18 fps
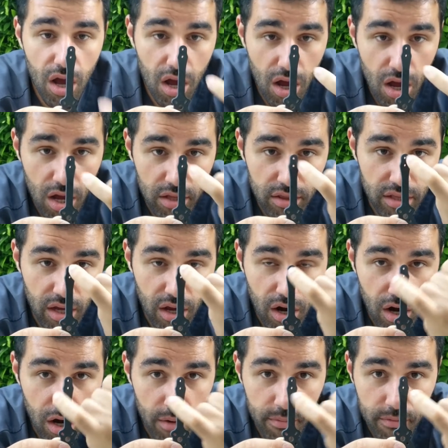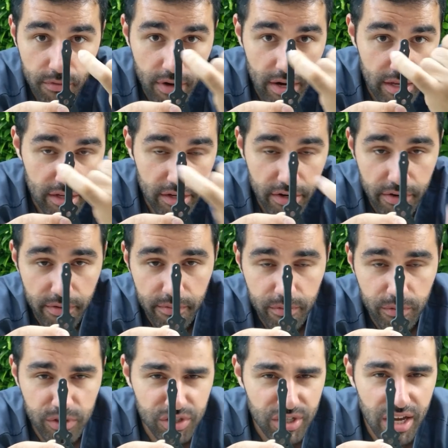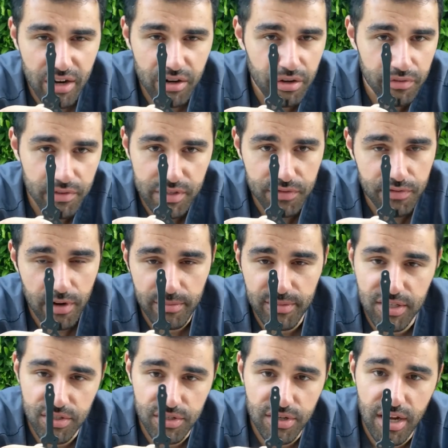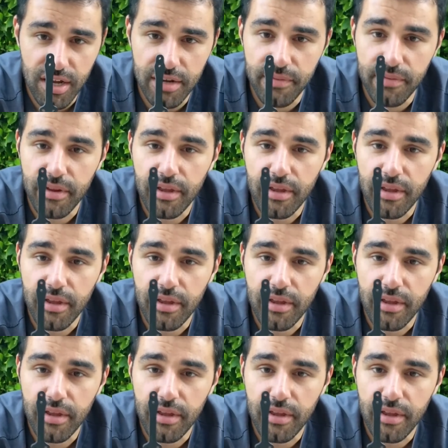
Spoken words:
on the arm right here, which I don't know if this frame does or not.